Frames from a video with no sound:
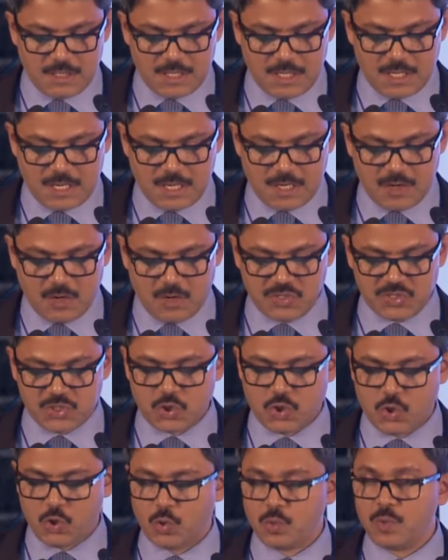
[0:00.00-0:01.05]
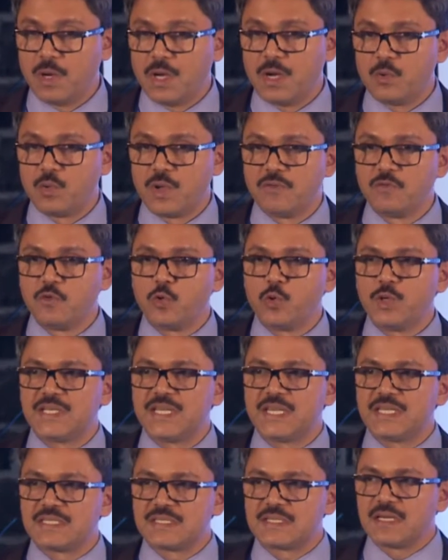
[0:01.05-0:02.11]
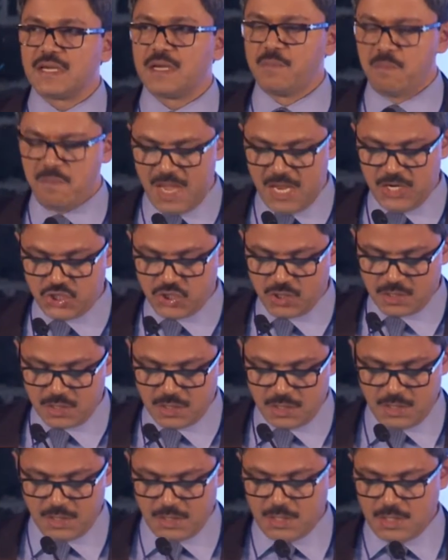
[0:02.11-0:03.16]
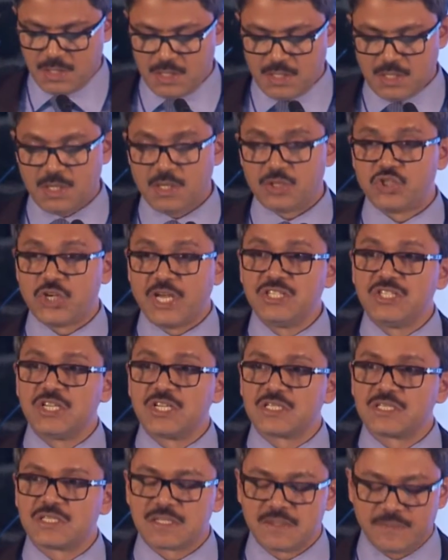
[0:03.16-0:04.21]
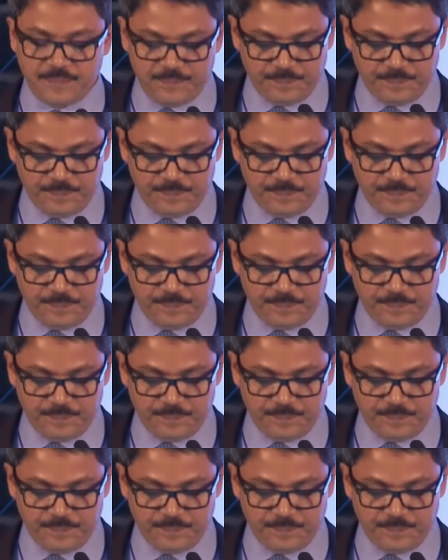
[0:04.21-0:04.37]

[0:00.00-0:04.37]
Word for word: Uh, or so, uh, we have witnessed uh, major uh, changes,